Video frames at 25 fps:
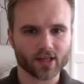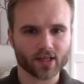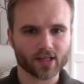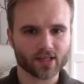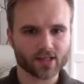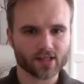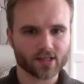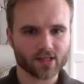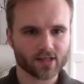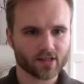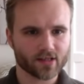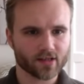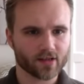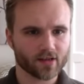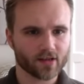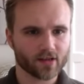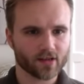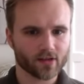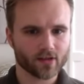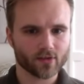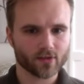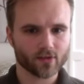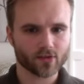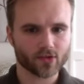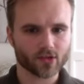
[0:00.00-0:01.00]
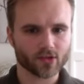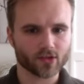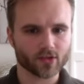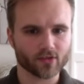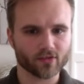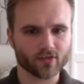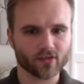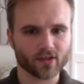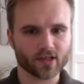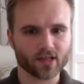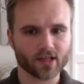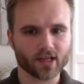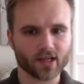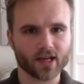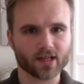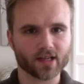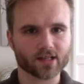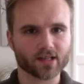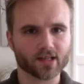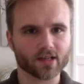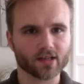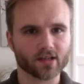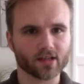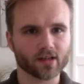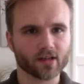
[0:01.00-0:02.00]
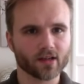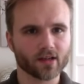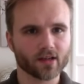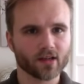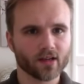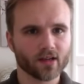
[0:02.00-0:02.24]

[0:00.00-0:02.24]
this, which will look fantastic.